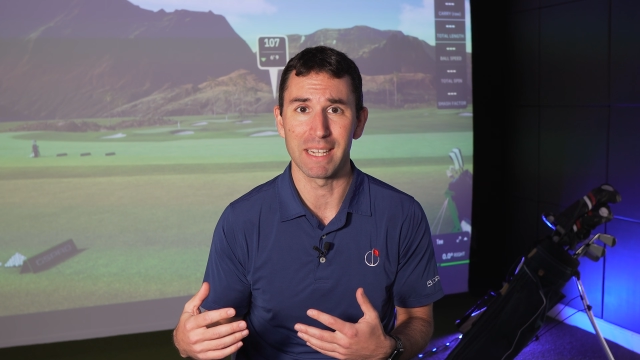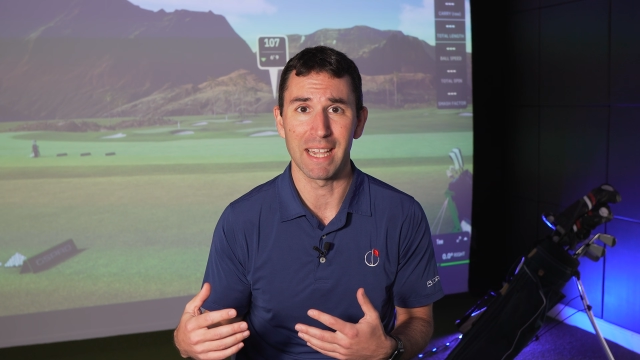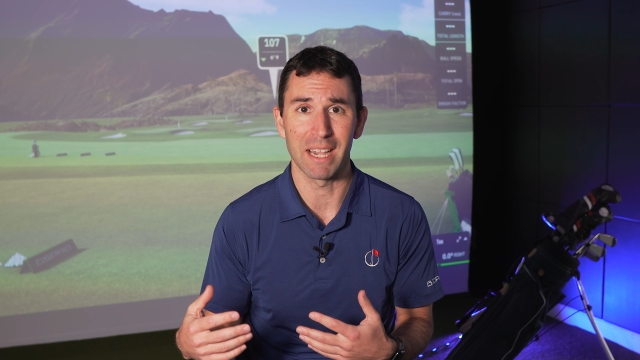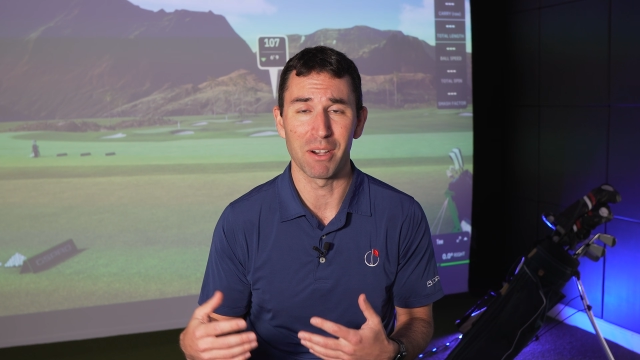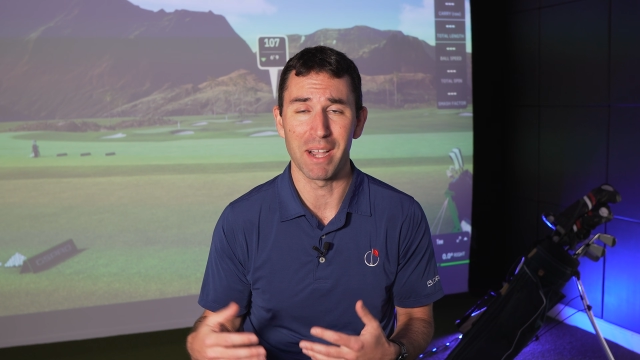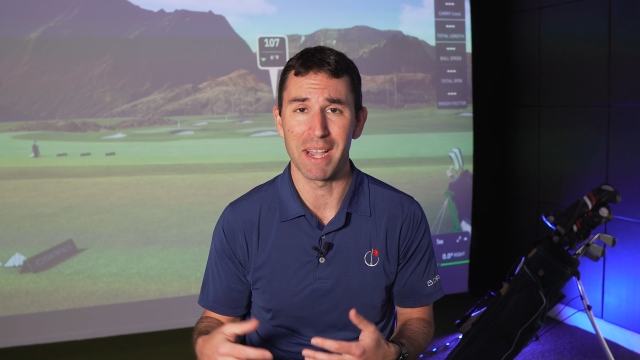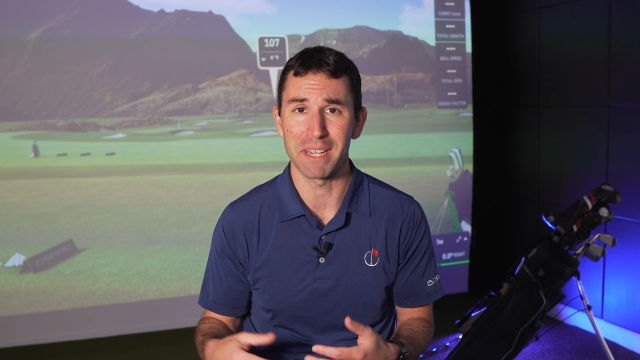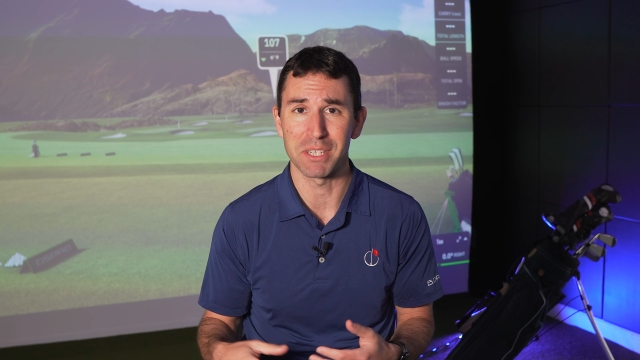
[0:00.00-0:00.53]

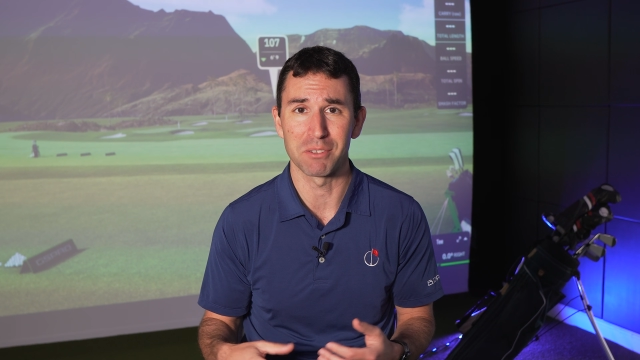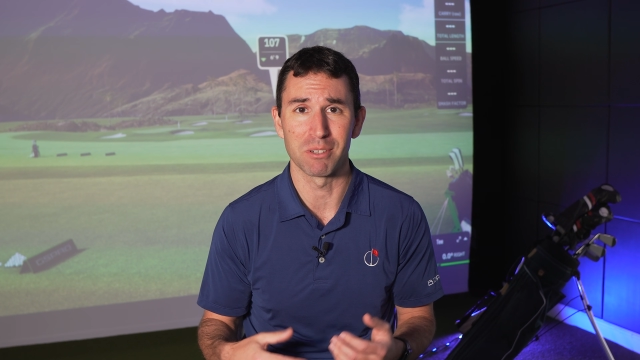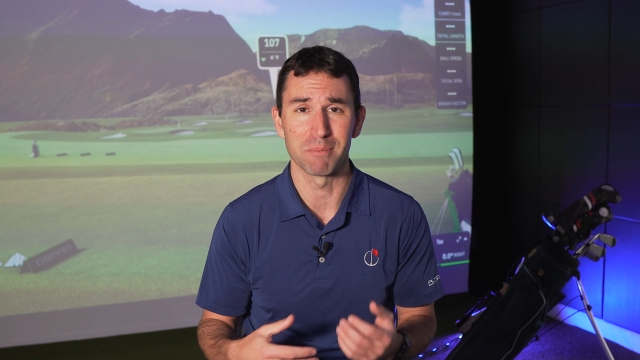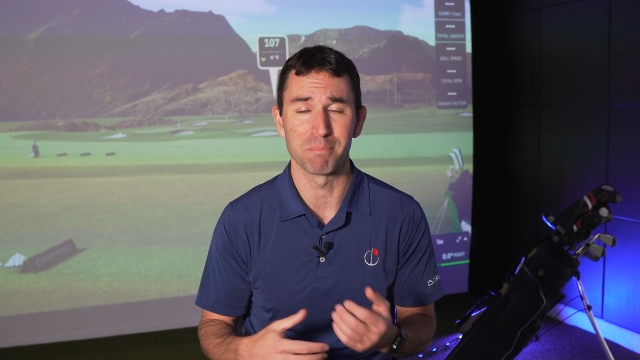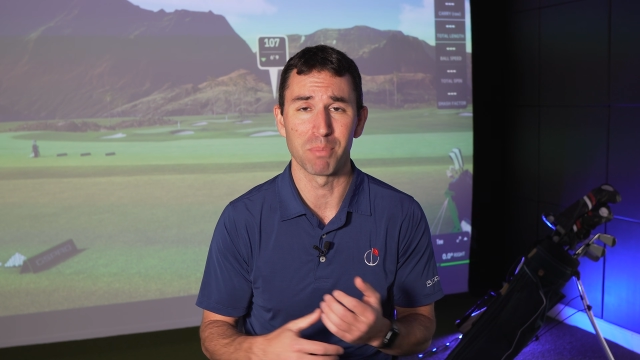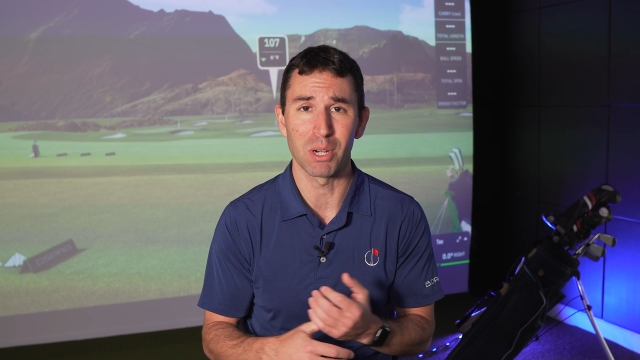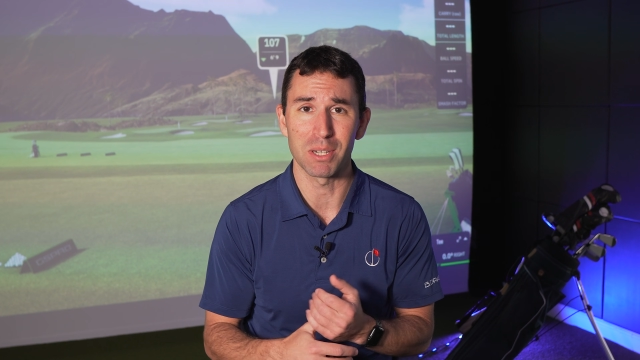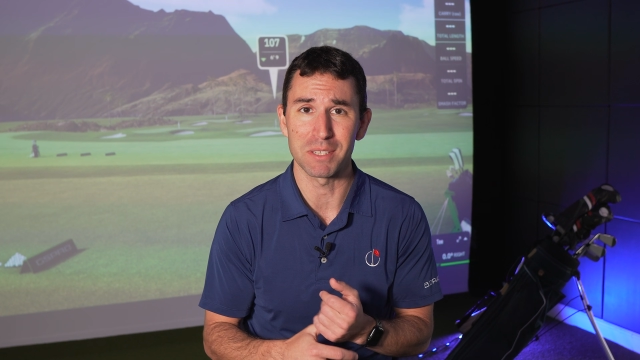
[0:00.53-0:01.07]
how
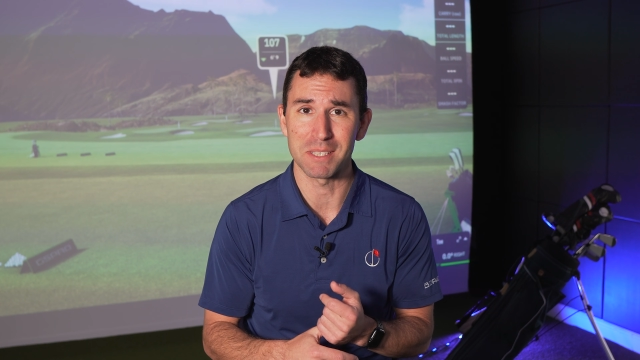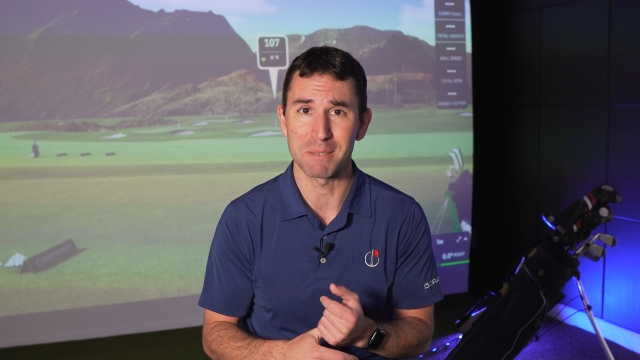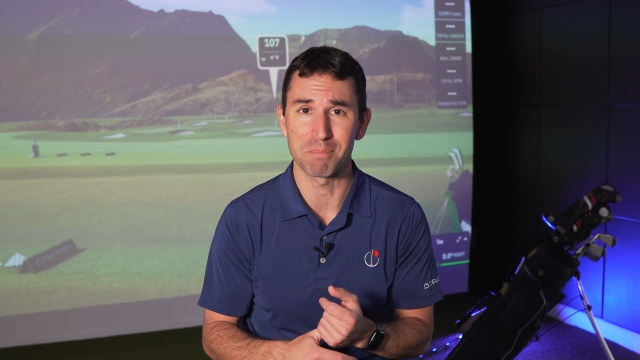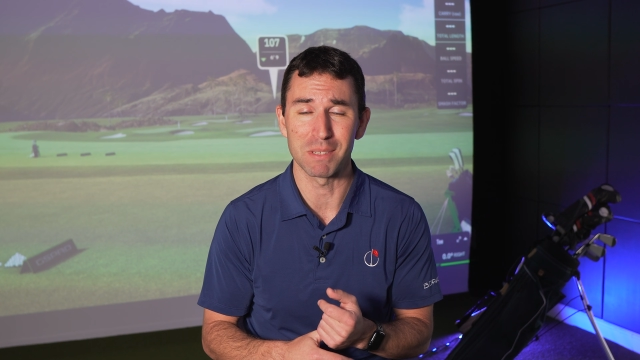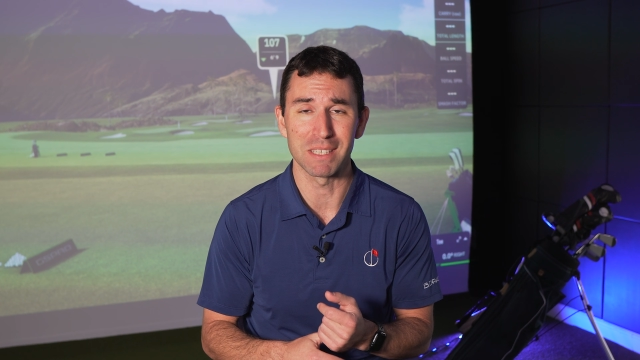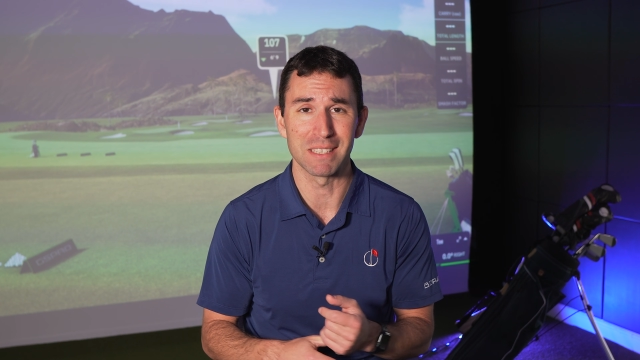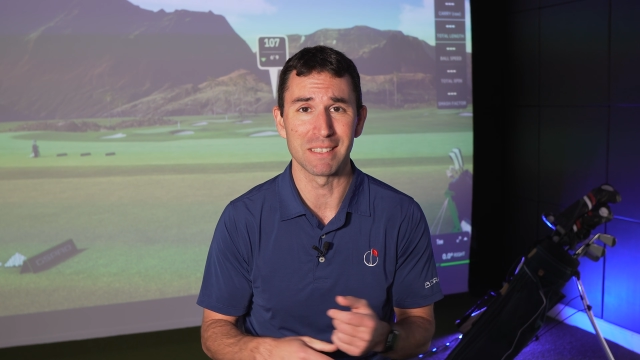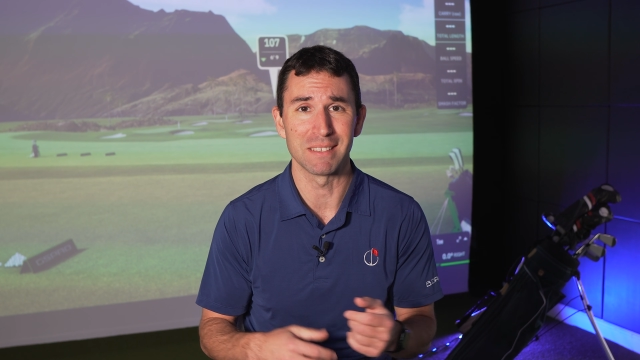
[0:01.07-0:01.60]
accurate ball
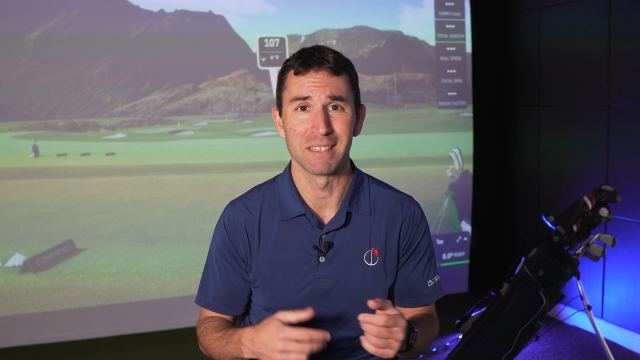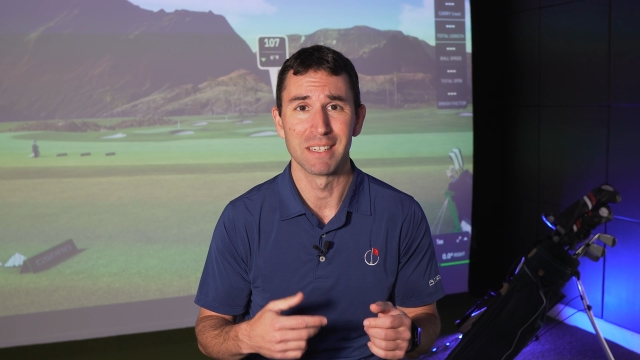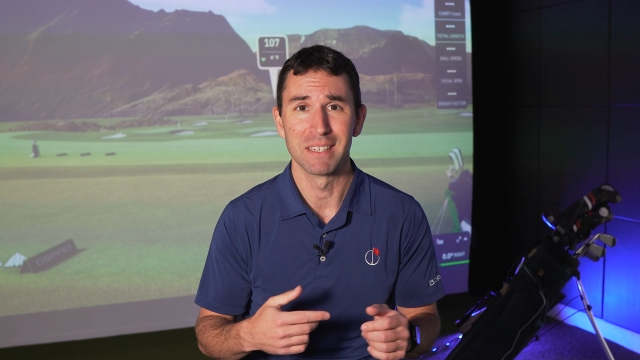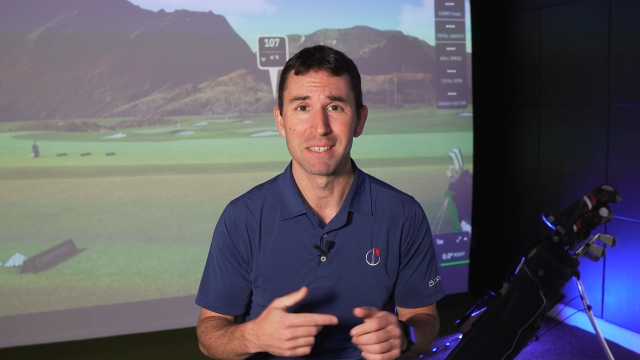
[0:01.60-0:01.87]
speed,